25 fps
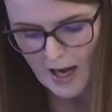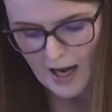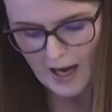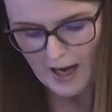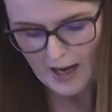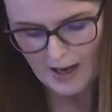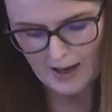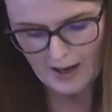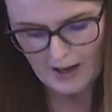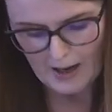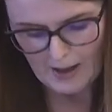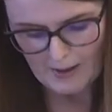
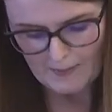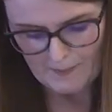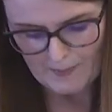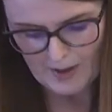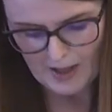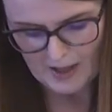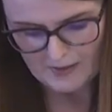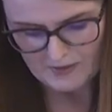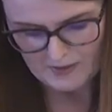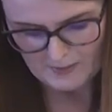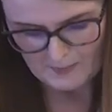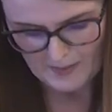um,
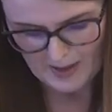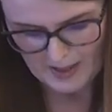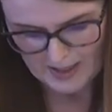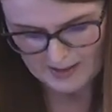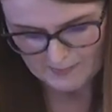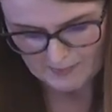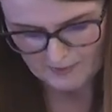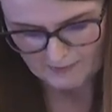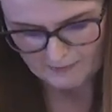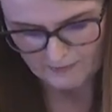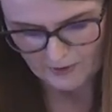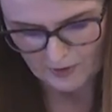and the
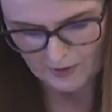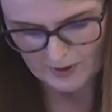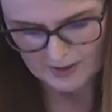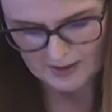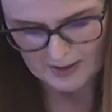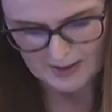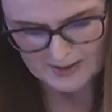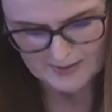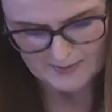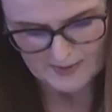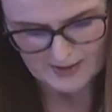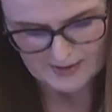payment for it,
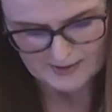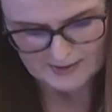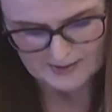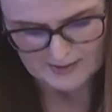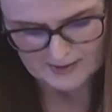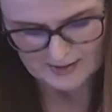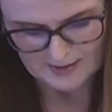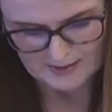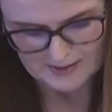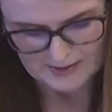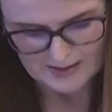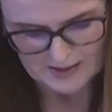as well as the
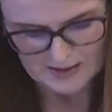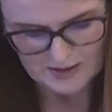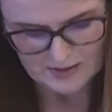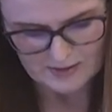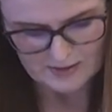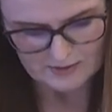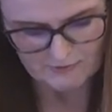conditions